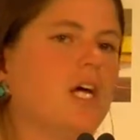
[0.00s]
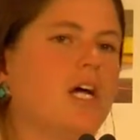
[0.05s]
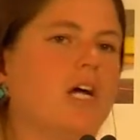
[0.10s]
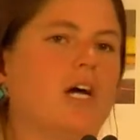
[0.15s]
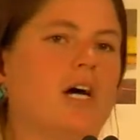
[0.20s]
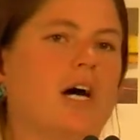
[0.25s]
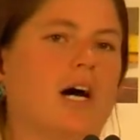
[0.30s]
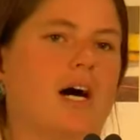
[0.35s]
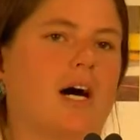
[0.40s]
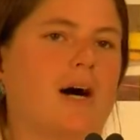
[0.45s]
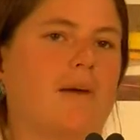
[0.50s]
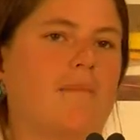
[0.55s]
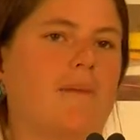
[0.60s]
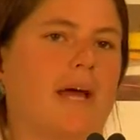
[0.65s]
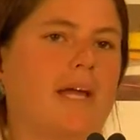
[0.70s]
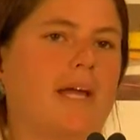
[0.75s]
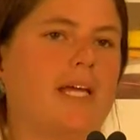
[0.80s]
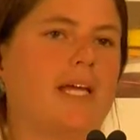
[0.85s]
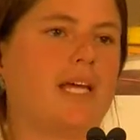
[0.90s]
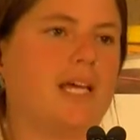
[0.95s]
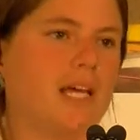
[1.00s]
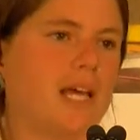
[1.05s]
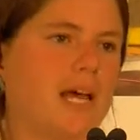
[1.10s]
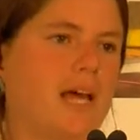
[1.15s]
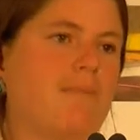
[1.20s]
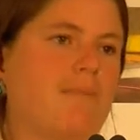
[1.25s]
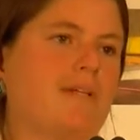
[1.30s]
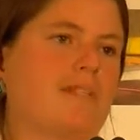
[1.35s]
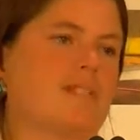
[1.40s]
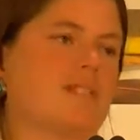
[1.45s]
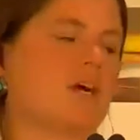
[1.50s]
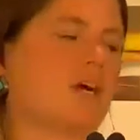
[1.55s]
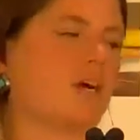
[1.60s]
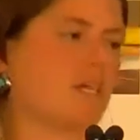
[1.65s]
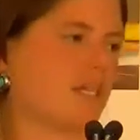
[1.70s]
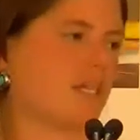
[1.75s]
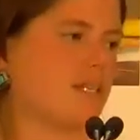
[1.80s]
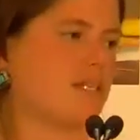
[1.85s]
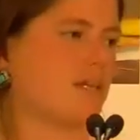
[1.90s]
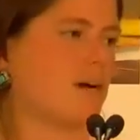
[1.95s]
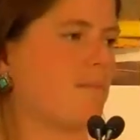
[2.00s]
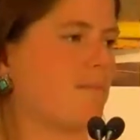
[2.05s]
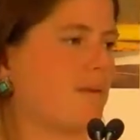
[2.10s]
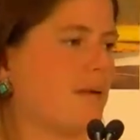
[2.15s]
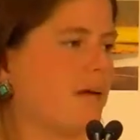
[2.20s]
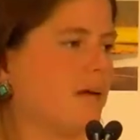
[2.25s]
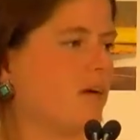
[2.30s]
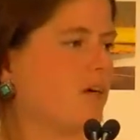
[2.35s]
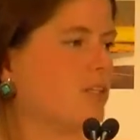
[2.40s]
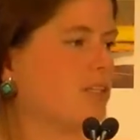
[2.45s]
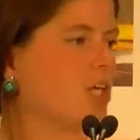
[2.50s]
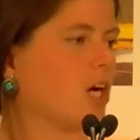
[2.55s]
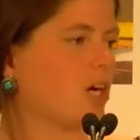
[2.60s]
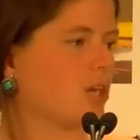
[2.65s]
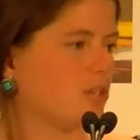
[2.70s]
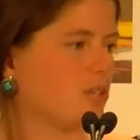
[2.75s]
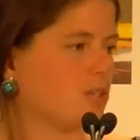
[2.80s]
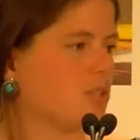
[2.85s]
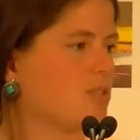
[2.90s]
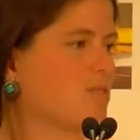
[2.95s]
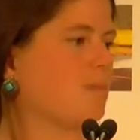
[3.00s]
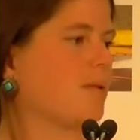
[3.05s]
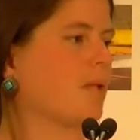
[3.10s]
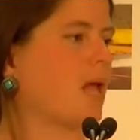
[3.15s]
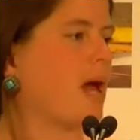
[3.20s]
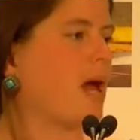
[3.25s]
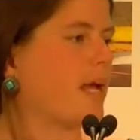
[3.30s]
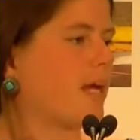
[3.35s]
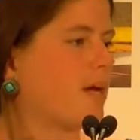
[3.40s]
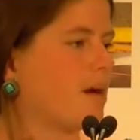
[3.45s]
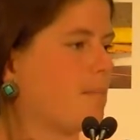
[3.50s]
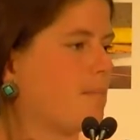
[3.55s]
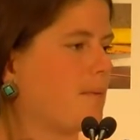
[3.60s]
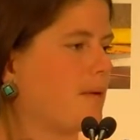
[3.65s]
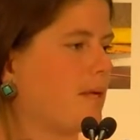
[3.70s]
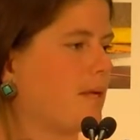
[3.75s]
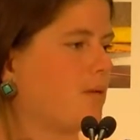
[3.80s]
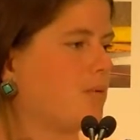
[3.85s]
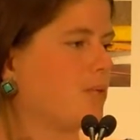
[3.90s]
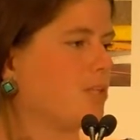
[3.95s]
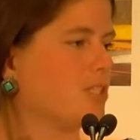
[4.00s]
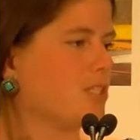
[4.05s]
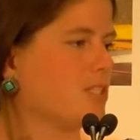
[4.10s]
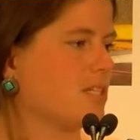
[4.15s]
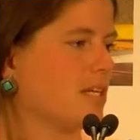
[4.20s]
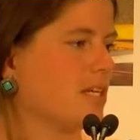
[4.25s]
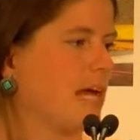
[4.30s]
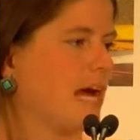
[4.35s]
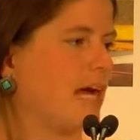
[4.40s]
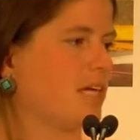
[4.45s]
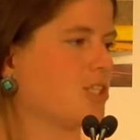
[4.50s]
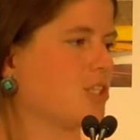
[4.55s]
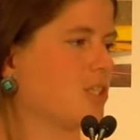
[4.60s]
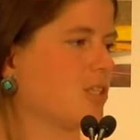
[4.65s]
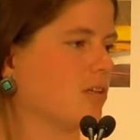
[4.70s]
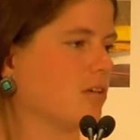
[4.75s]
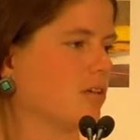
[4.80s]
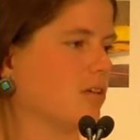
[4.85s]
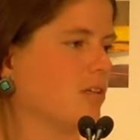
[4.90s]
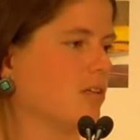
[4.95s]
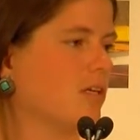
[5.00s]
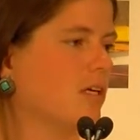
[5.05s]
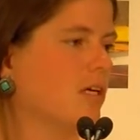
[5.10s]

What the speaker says: And he had been starting this company called Gardener's Supply Company, which is a national